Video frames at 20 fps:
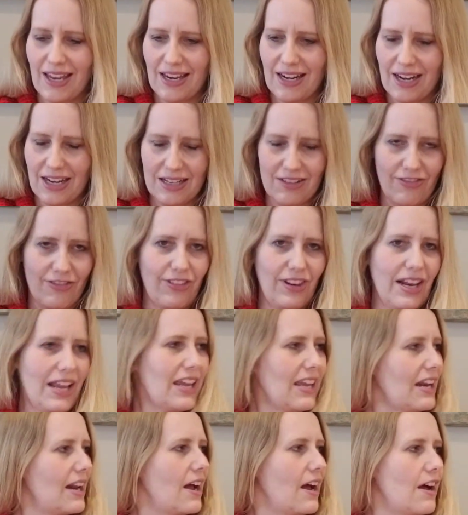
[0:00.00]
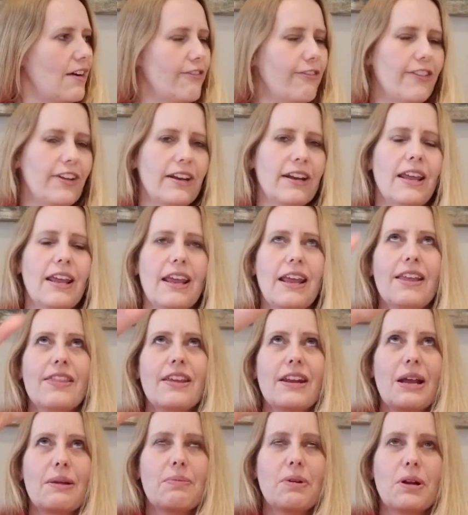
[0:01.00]
And I'd flick it off, and
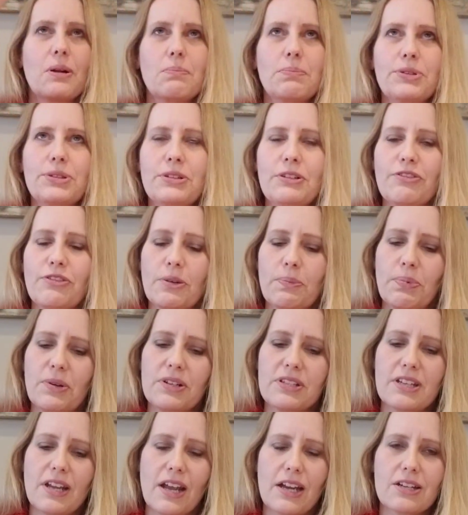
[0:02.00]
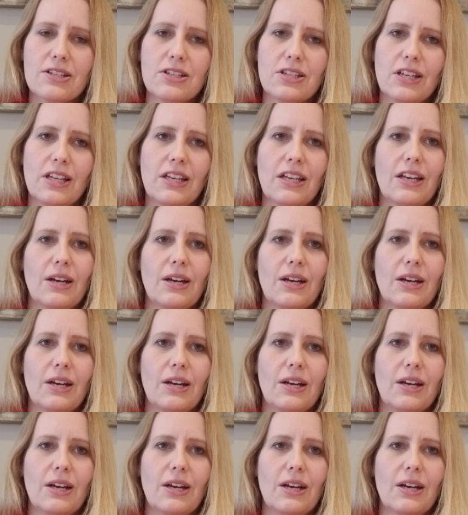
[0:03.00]
then I'd put a blue for protection,